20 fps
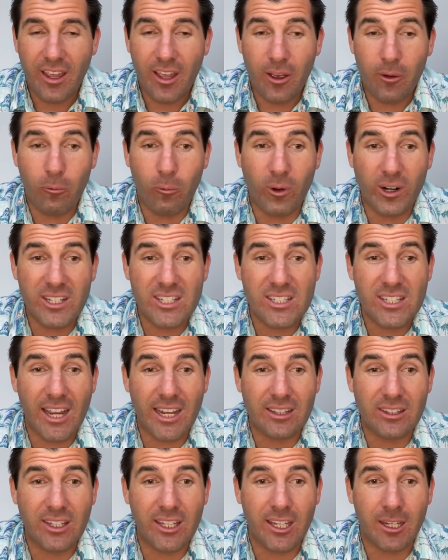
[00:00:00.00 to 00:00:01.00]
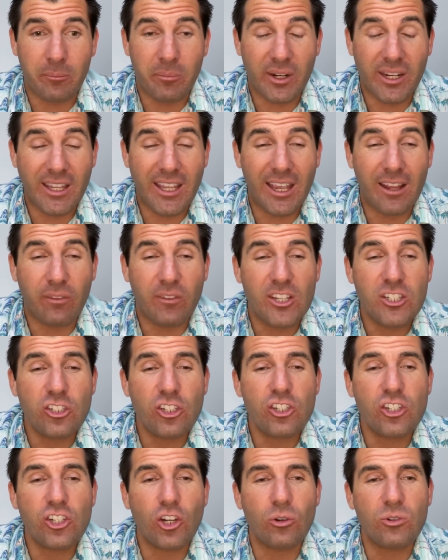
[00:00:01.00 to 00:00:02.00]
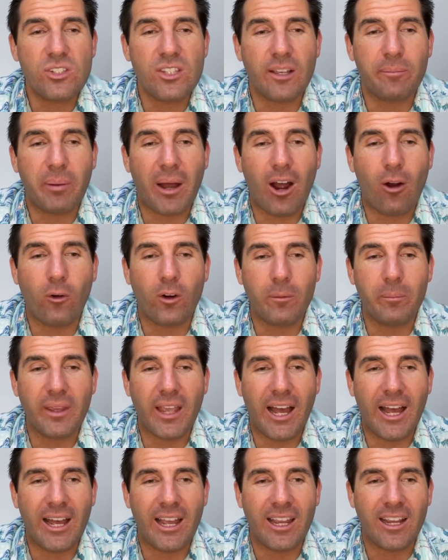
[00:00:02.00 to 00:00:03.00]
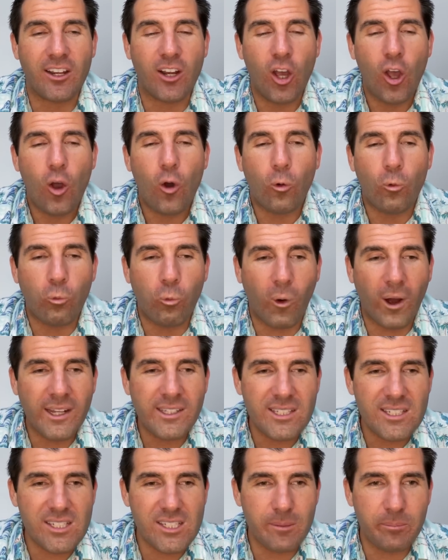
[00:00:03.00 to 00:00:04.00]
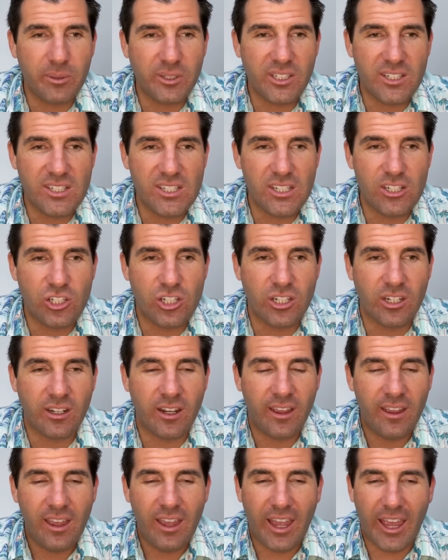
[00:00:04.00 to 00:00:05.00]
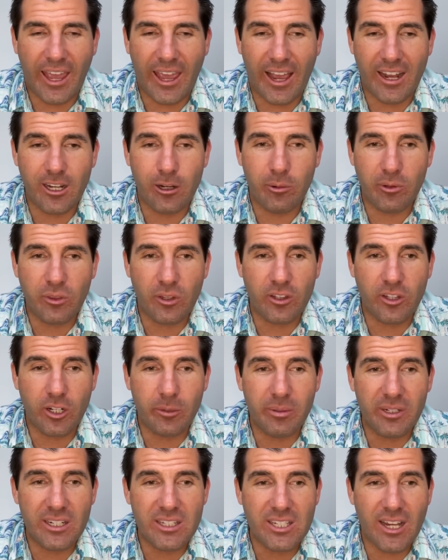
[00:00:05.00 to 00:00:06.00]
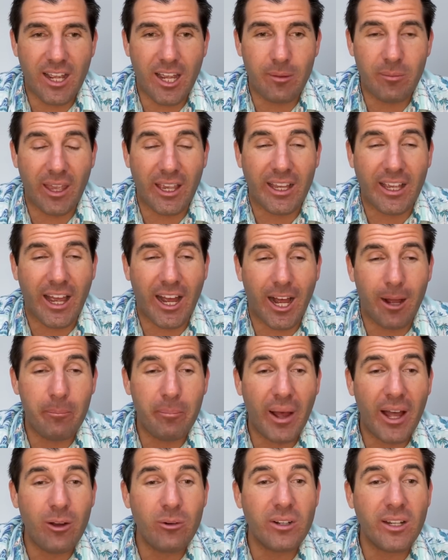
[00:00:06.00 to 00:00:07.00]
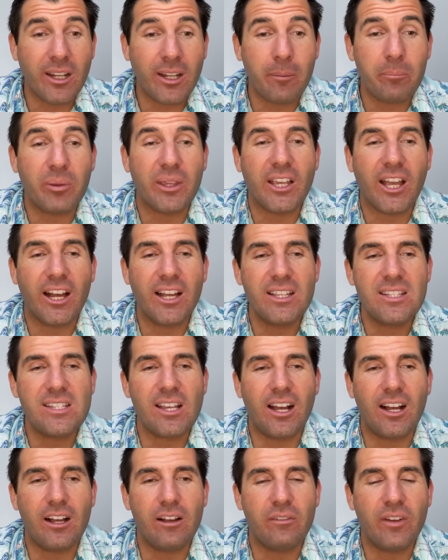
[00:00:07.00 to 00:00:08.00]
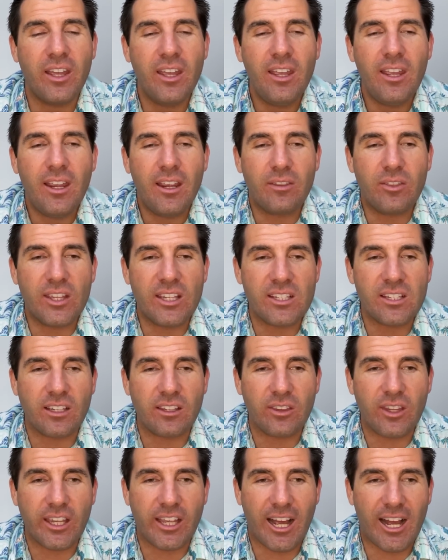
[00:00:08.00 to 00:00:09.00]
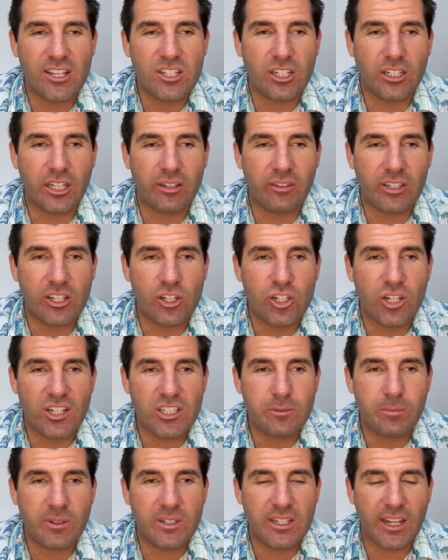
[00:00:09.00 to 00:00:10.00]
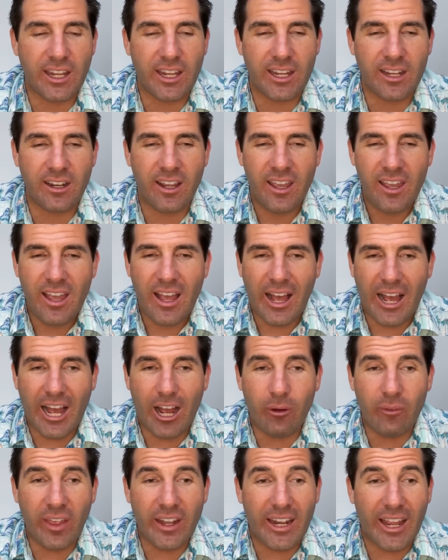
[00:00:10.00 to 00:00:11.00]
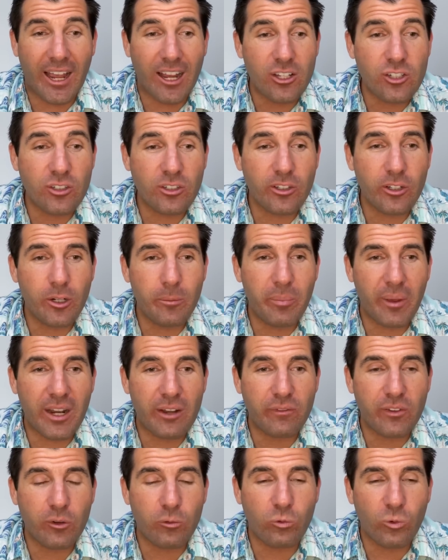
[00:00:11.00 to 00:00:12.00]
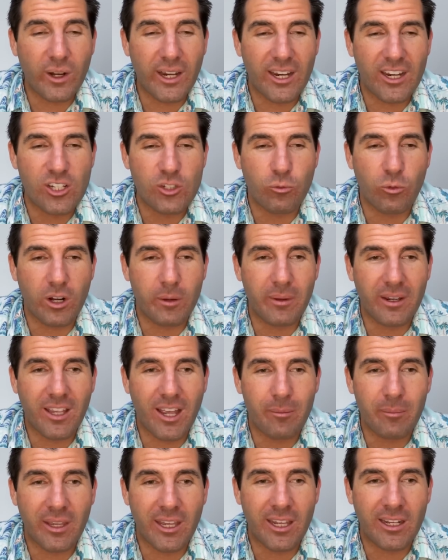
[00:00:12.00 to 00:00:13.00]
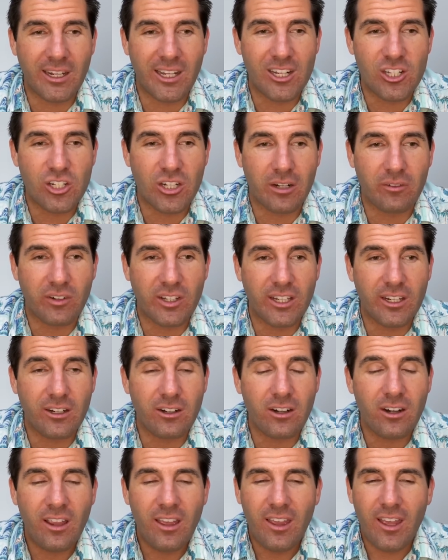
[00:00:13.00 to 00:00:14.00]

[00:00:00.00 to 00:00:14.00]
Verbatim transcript: What a sad thing. But again, this just shows the power behind one simple decision added with a little bit of time and compounding because of the, the cost of living adjustment and how that extra little benefit raise would have been coming in each and every year.